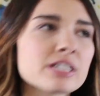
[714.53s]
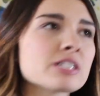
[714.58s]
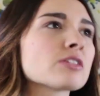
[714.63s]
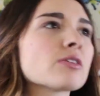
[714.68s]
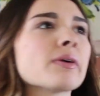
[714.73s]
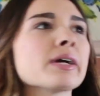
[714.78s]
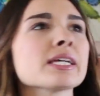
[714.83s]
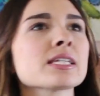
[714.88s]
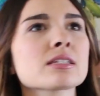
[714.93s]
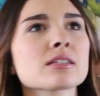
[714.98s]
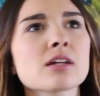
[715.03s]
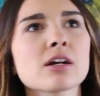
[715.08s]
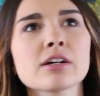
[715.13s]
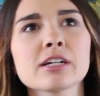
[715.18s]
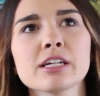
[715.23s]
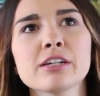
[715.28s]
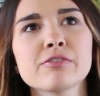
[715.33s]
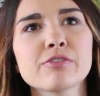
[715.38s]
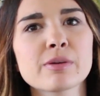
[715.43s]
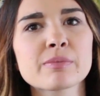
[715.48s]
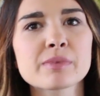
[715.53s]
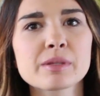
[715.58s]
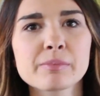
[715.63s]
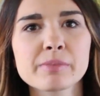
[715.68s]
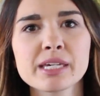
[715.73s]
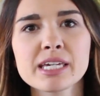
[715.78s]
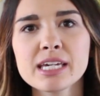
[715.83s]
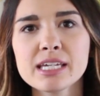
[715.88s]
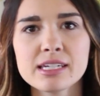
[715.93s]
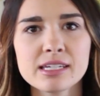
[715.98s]
So I started from the
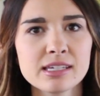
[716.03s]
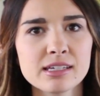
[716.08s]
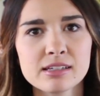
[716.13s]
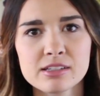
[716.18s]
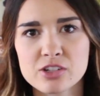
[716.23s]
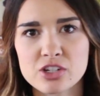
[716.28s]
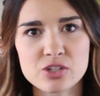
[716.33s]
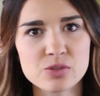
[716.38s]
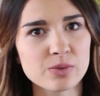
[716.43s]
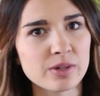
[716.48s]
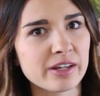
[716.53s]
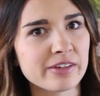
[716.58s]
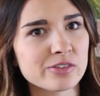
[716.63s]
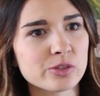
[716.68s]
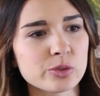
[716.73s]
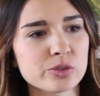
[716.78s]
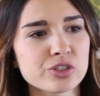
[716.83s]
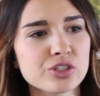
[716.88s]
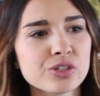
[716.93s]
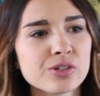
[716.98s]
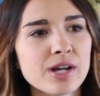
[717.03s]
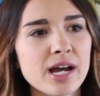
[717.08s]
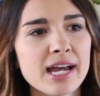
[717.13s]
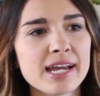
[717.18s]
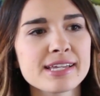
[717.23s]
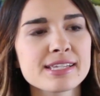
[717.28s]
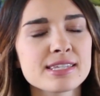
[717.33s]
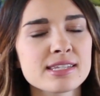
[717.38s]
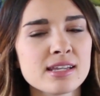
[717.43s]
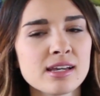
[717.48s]
beginning, just what I told you
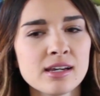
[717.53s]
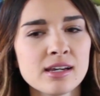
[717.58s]
guys,